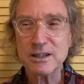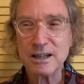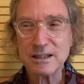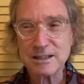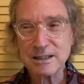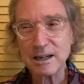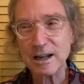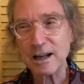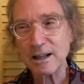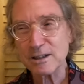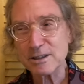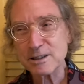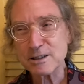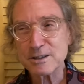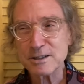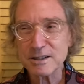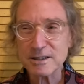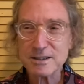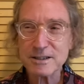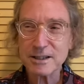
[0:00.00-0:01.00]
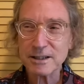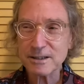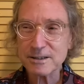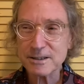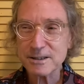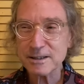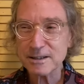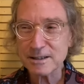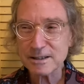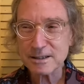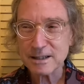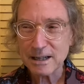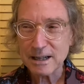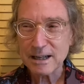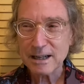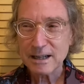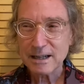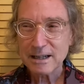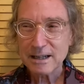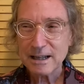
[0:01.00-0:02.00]
I said, oh, I'll listen to this.
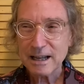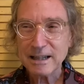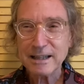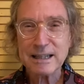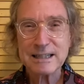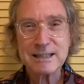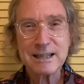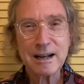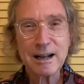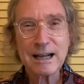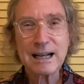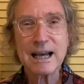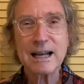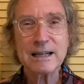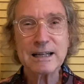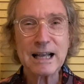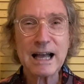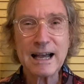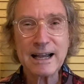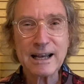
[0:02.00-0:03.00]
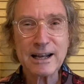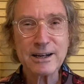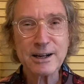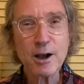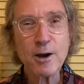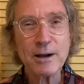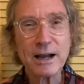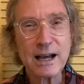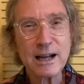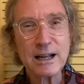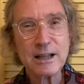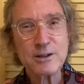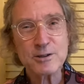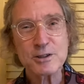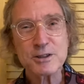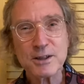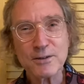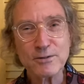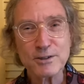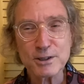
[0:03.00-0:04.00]
And then I said, I gotta go. I got other
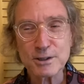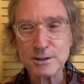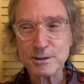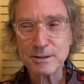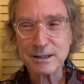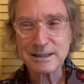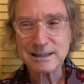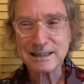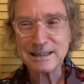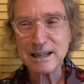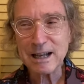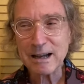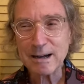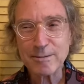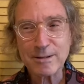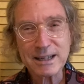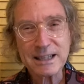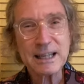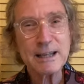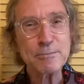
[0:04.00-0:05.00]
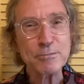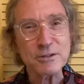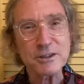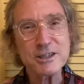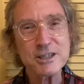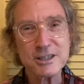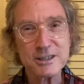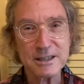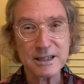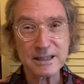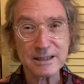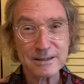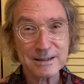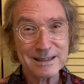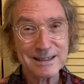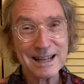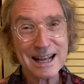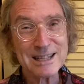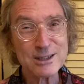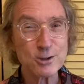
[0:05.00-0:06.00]
stuff to do. And I said, no, I want to keep listening.
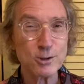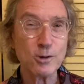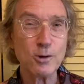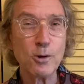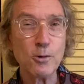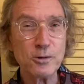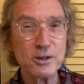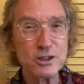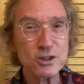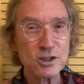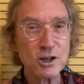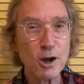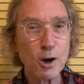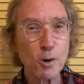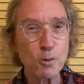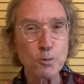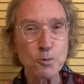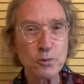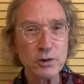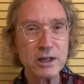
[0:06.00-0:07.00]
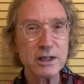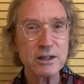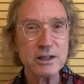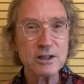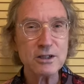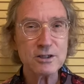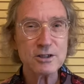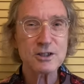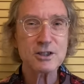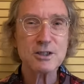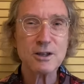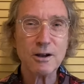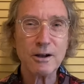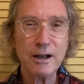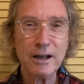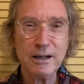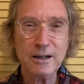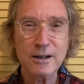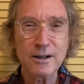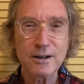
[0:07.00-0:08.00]
That's always a really good
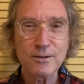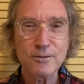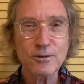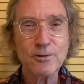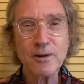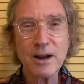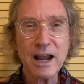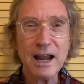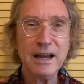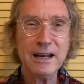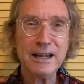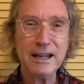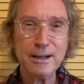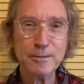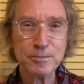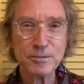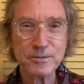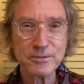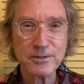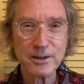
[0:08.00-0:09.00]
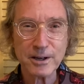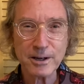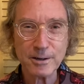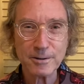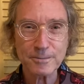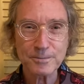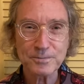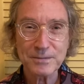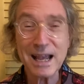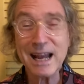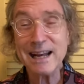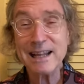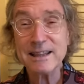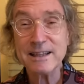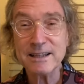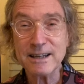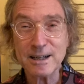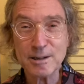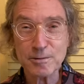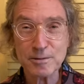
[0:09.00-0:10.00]
sign for any amplifier.
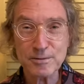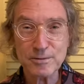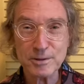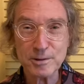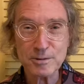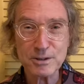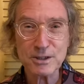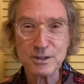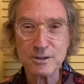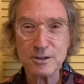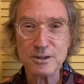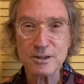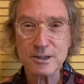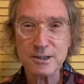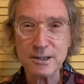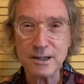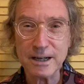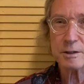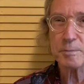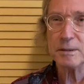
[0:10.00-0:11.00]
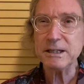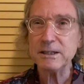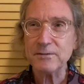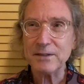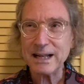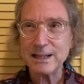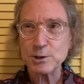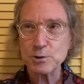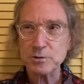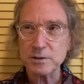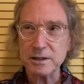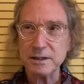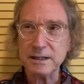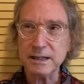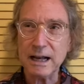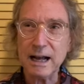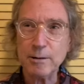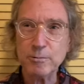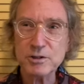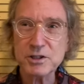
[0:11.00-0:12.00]
Anything I review, it's a good sign. Speaking of that sort of
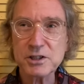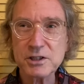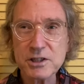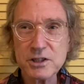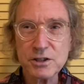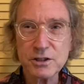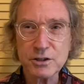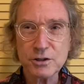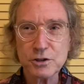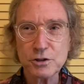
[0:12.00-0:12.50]
thing, I was listening